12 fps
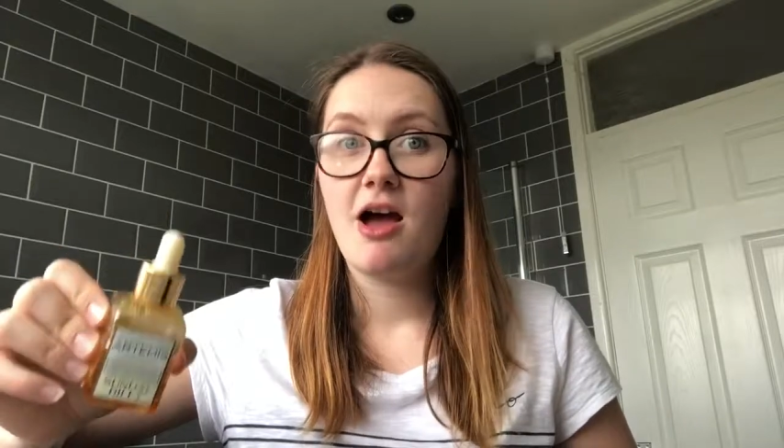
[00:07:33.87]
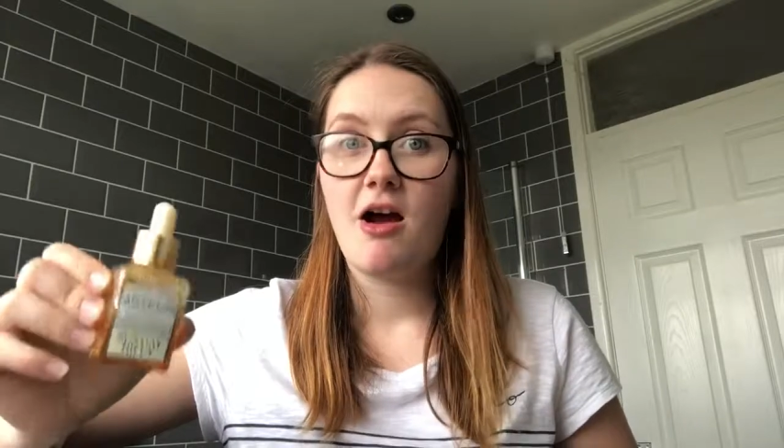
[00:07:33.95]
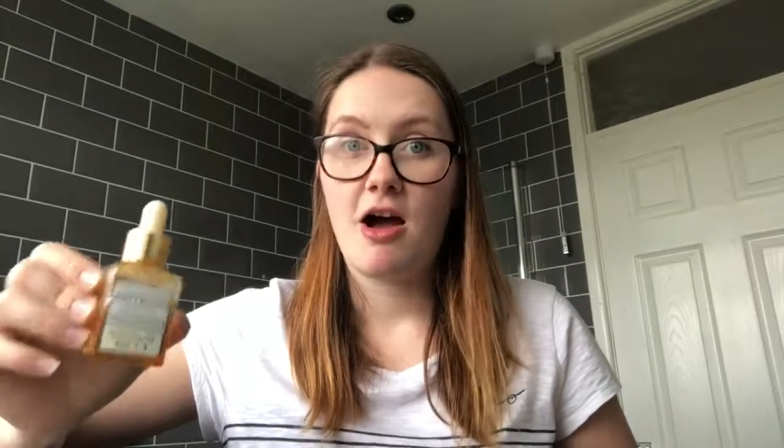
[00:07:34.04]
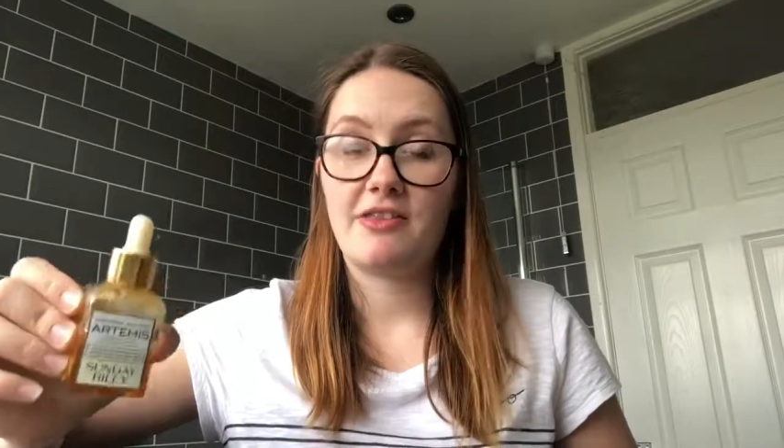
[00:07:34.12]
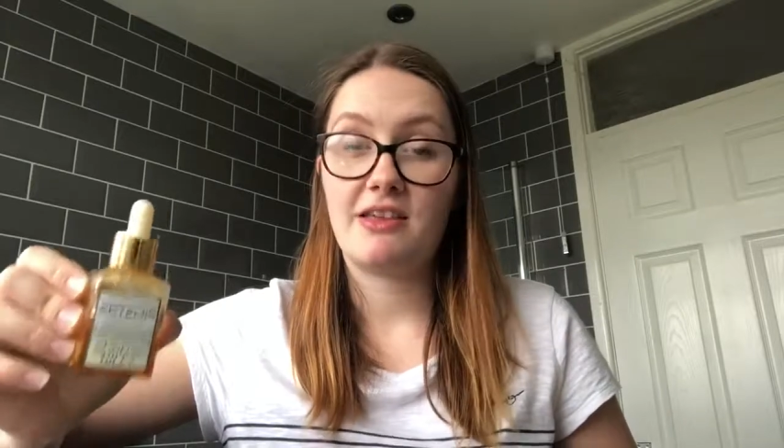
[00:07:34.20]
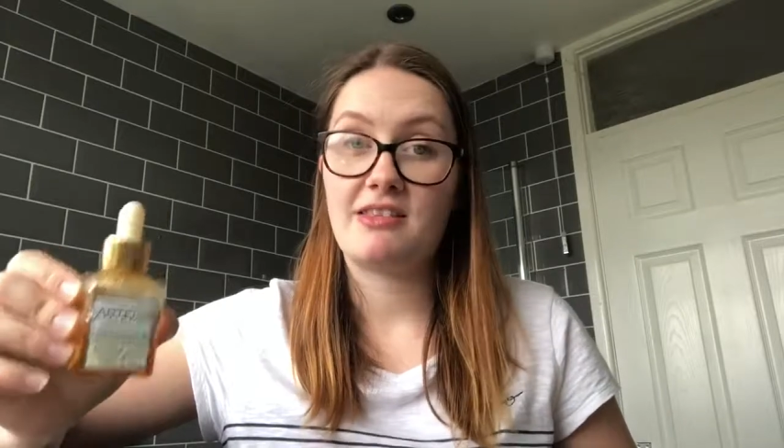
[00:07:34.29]

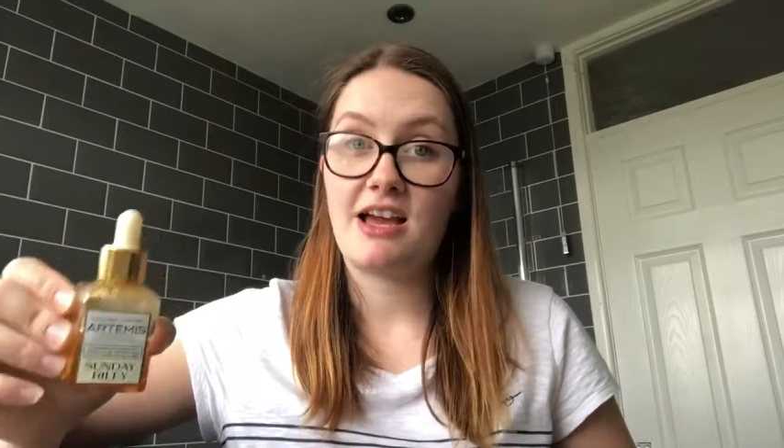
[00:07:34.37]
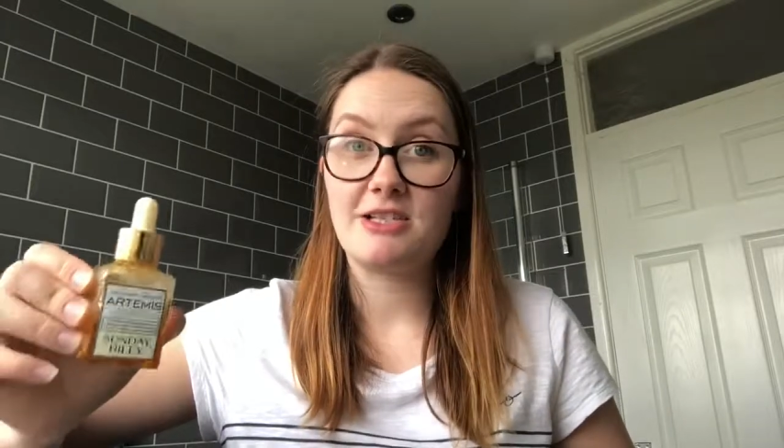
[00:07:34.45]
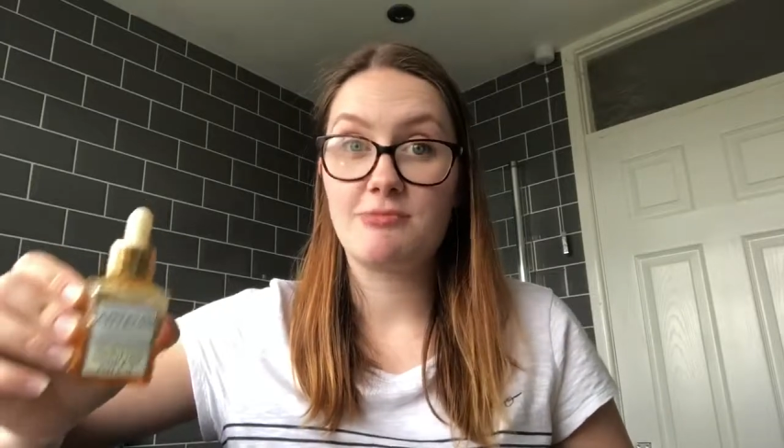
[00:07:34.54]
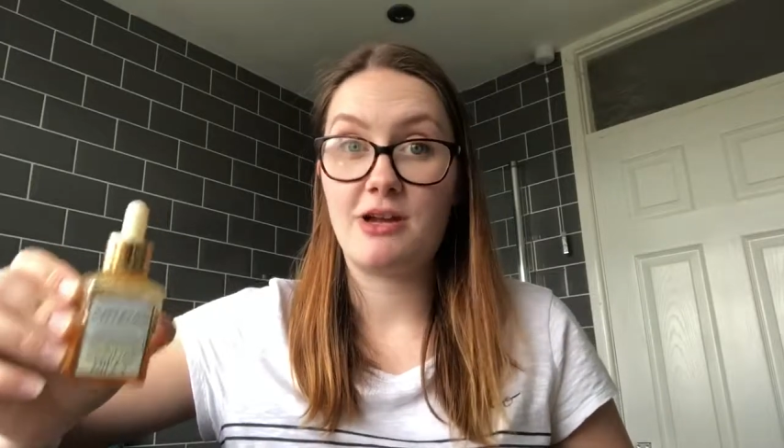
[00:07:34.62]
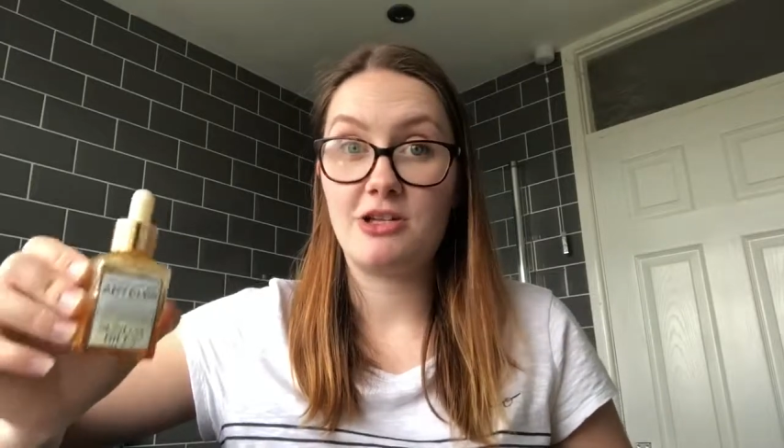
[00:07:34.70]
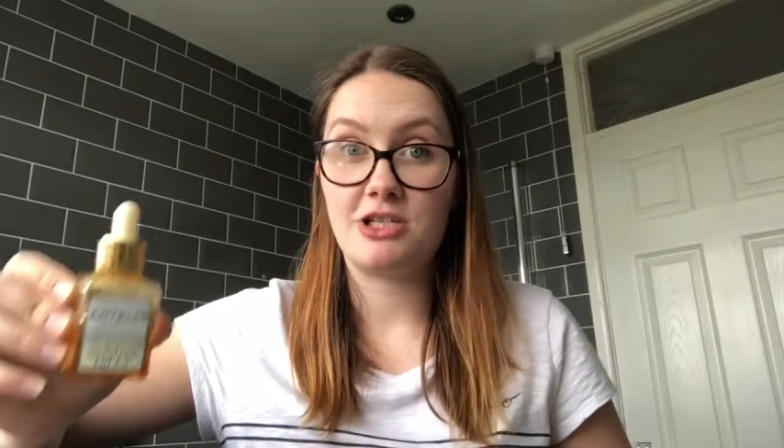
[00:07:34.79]
I think
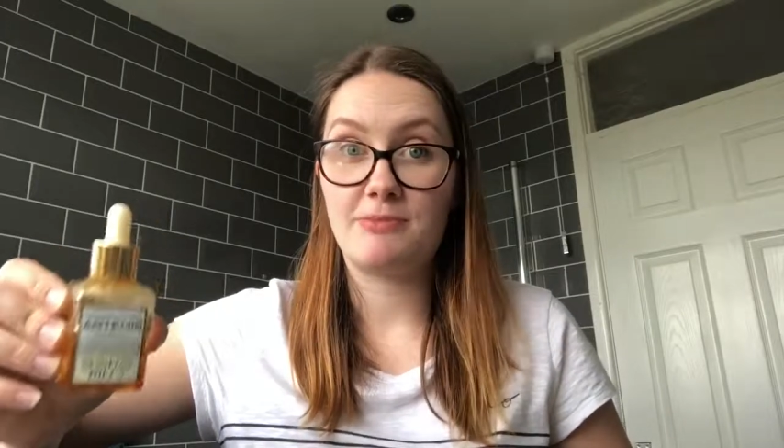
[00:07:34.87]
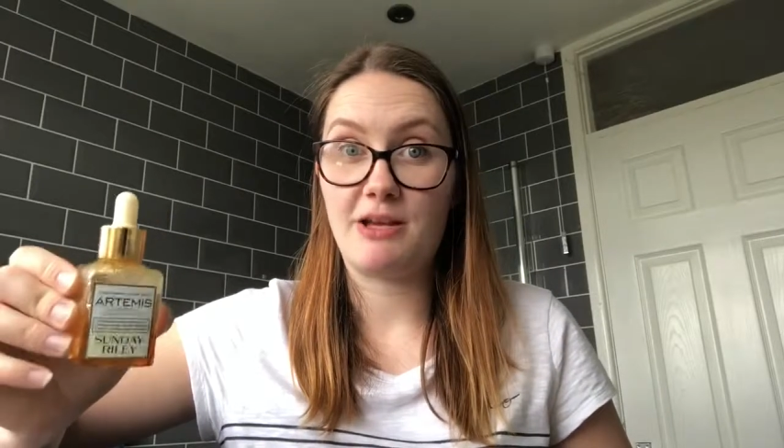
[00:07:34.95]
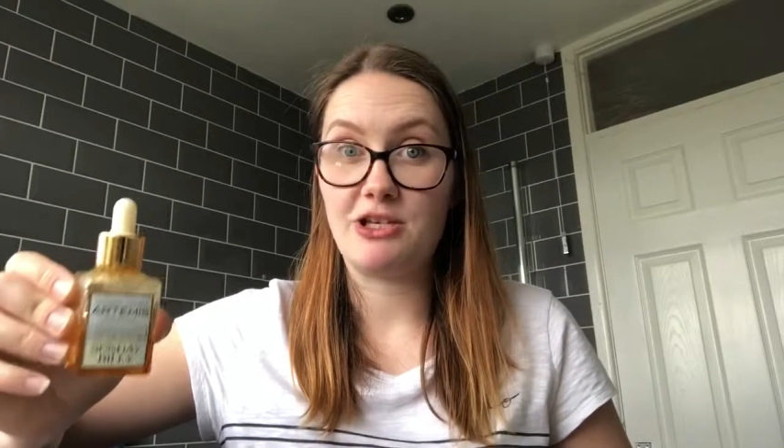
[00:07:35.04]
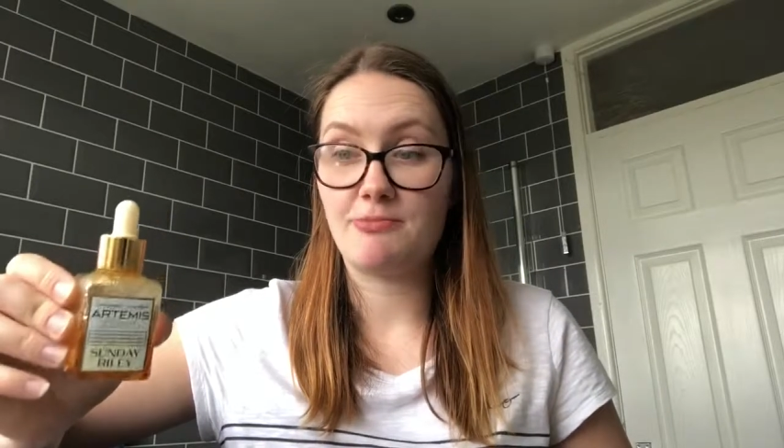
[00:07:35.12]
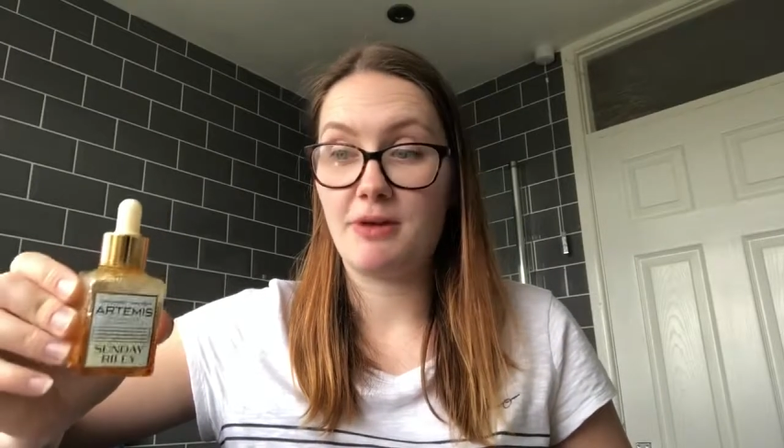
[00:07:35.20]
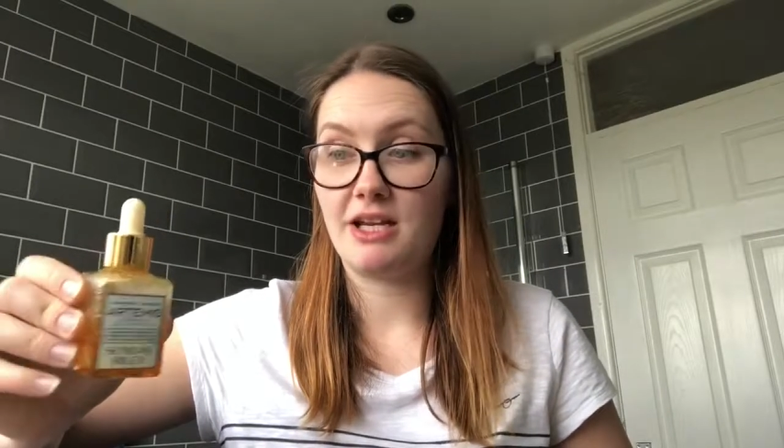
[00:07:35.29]
that's where you should
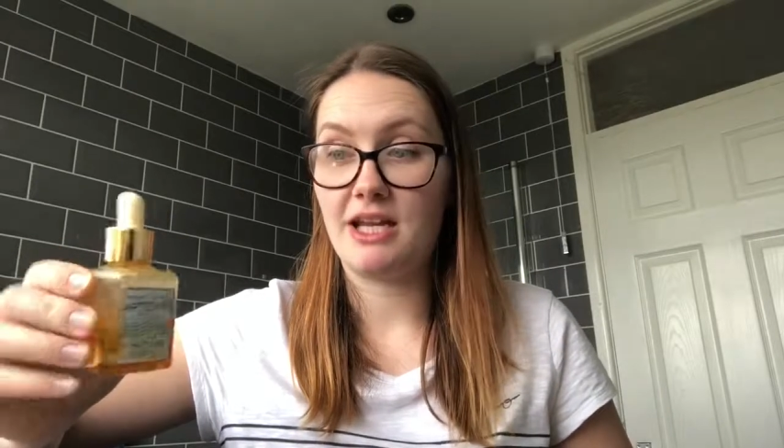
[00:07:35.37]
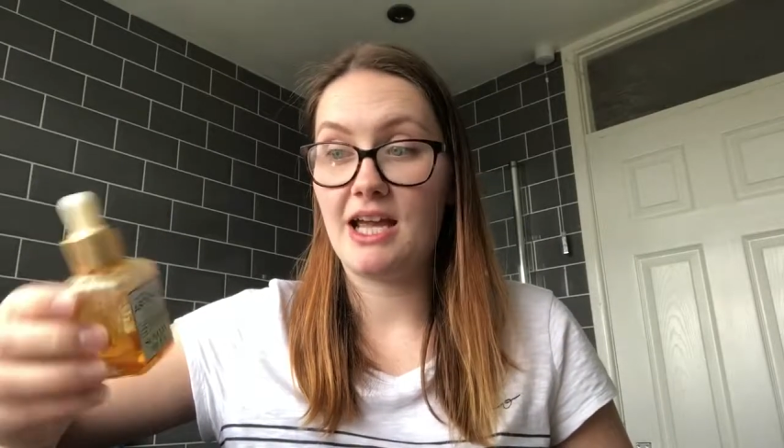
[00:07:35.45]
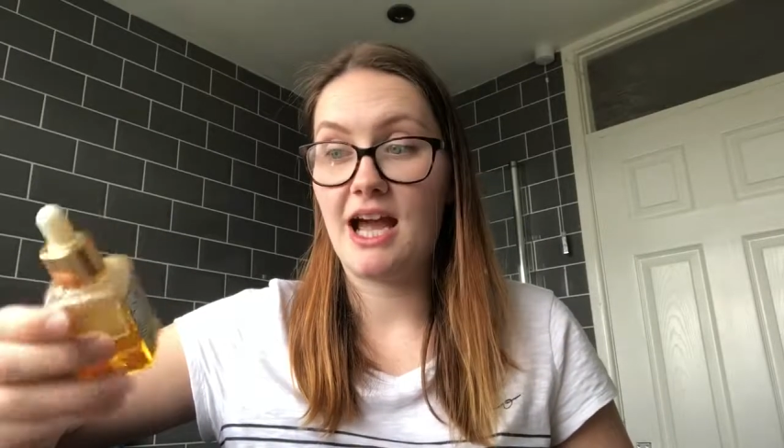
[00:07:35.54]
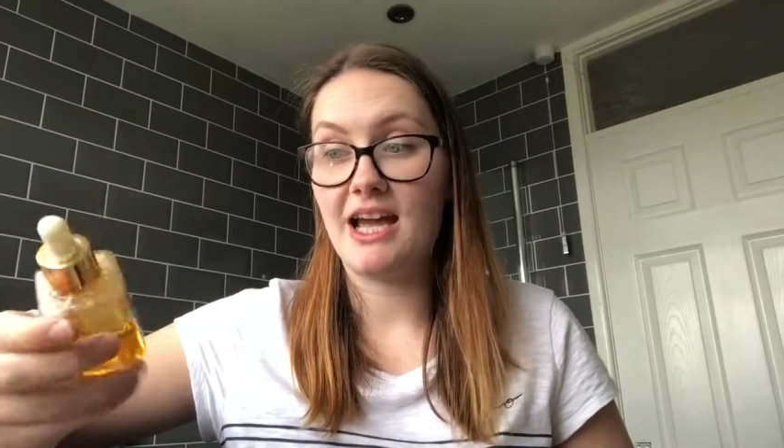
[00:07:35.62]
spend your money,